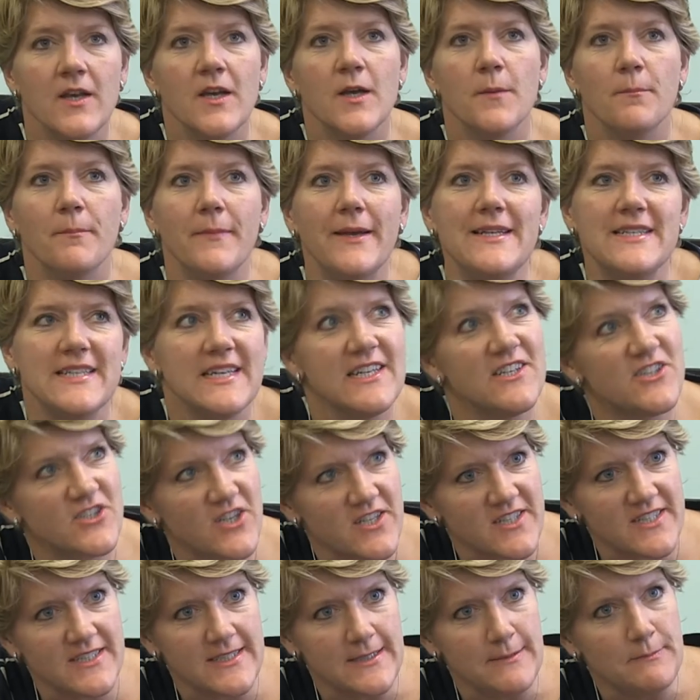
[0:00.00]
Meeting
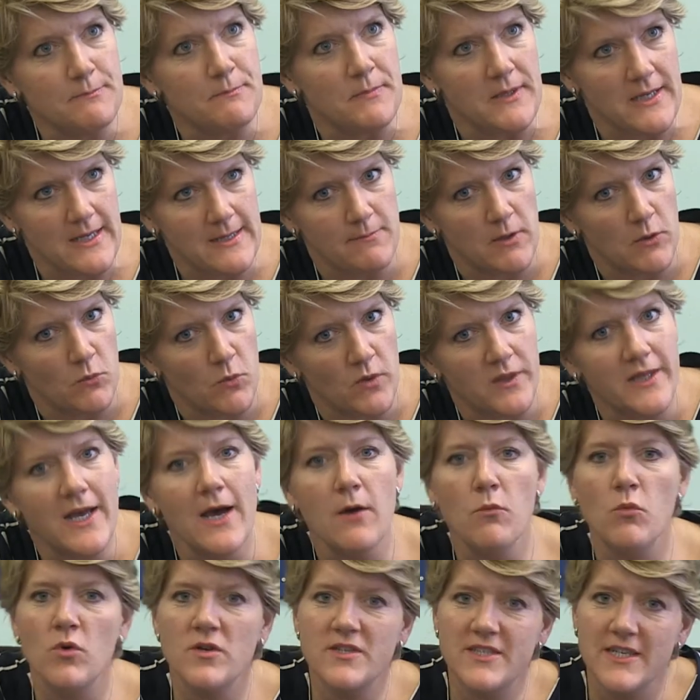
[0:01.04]
Justin Bieber. Well,
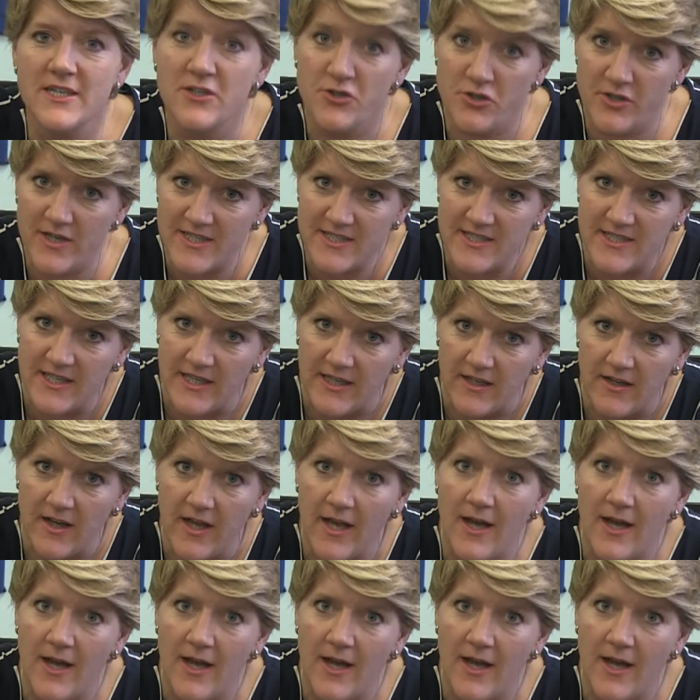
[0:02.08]
that was interesting.